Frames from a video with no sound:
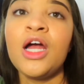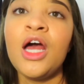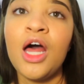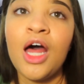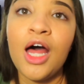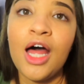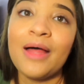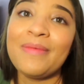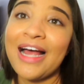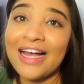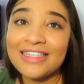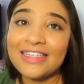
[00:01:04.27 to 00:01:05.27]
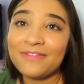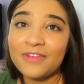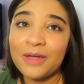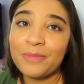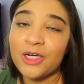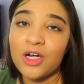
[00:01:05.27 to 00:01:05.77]
I didn't feel
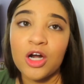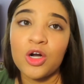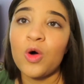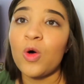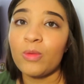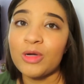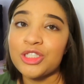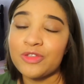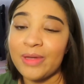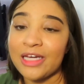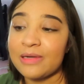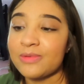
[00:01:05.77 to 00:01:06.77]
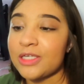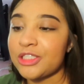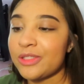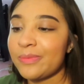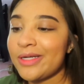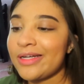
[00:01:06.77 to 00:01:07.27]
like putting on a whole bunch of makeup, so I
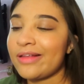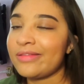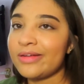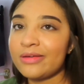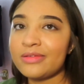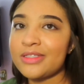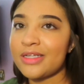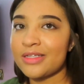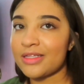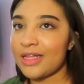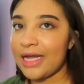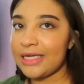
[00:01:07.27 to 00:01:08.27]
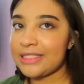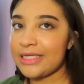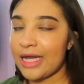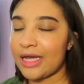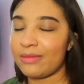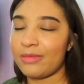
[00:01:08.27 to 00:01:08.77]
just wanted a little slight
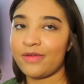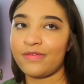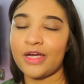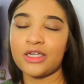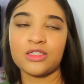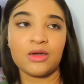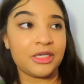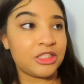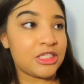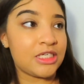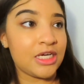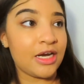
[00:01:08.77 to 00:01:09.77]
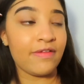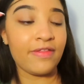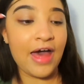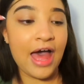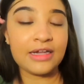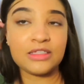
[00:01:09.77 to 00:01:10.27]
tan in my face, so I just did
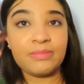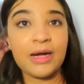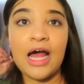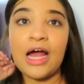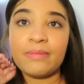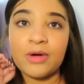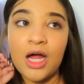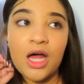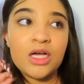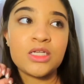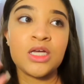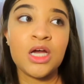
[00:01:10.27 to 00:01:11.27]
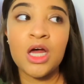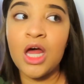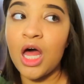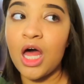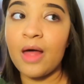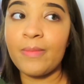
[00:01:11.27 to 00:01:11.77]
that, did my eyebrows,
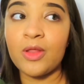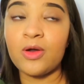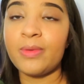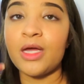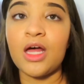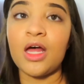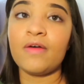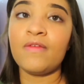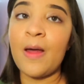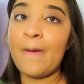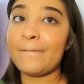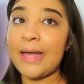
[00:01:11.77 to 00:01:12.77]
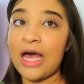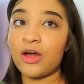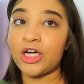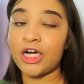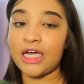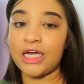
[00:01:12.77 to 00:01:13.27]
a little bit of
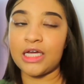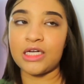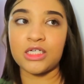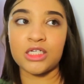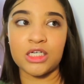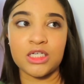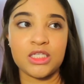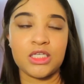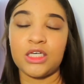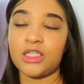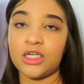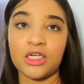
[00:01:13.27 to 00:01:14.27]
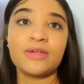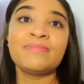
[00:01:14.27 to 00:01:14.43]
powder and concealer,